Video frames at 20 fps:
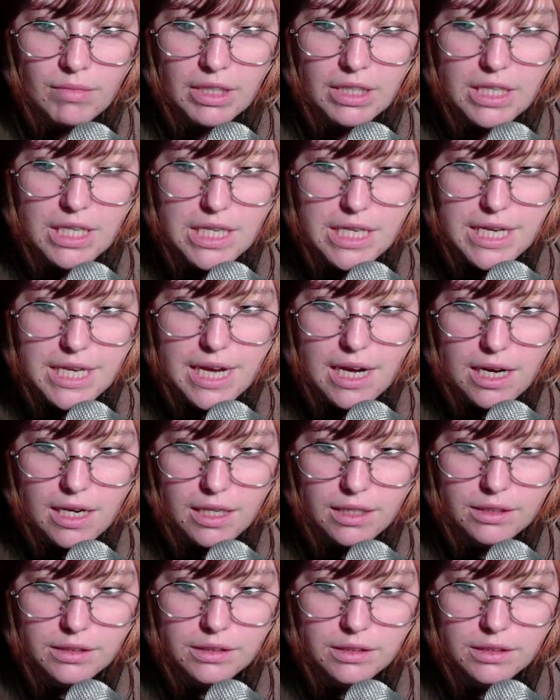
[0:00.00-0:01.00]
Yeah.
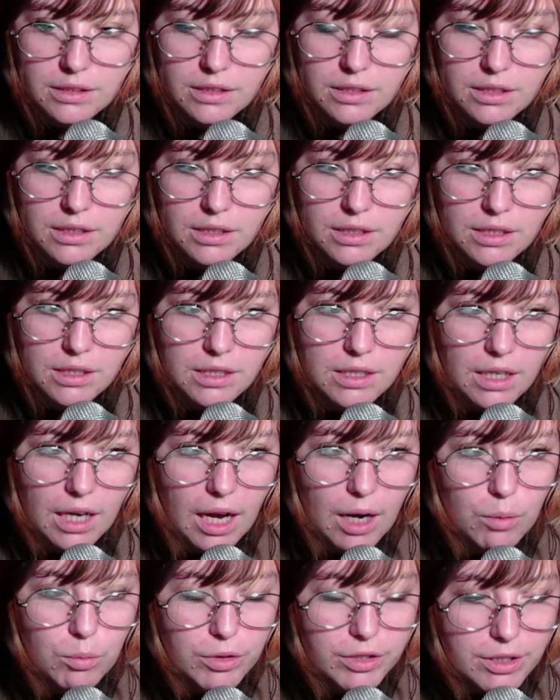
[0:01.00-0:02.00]

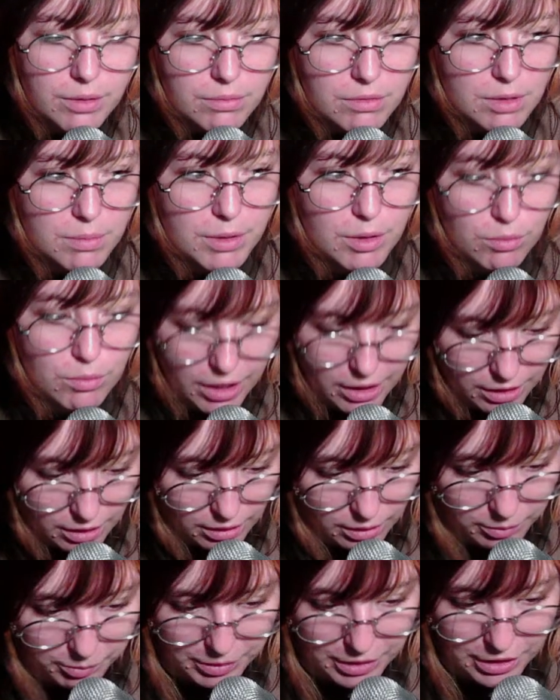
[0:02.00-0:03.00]
I want them to be
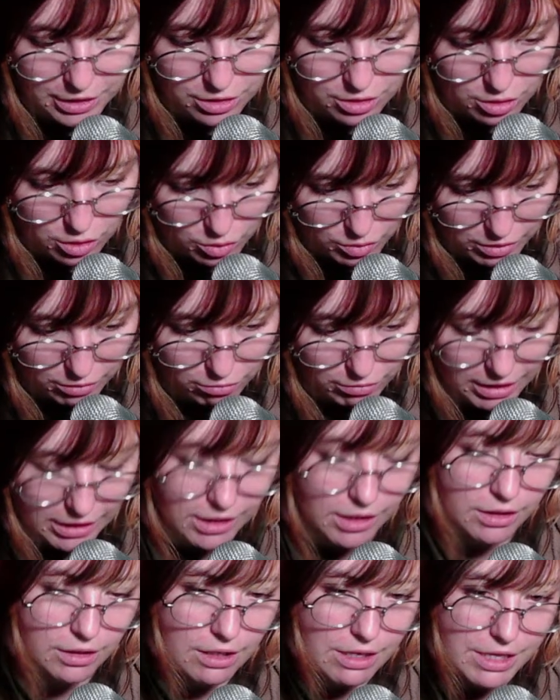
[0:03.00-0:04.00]
regular pigs doing
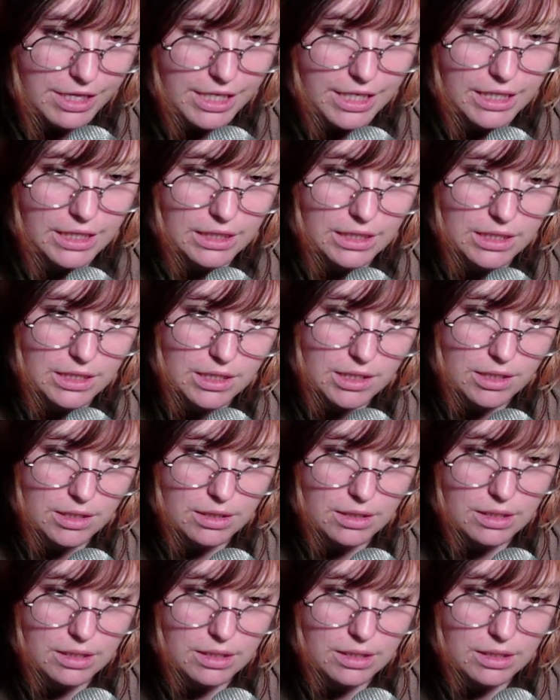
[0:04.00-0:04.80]
regular things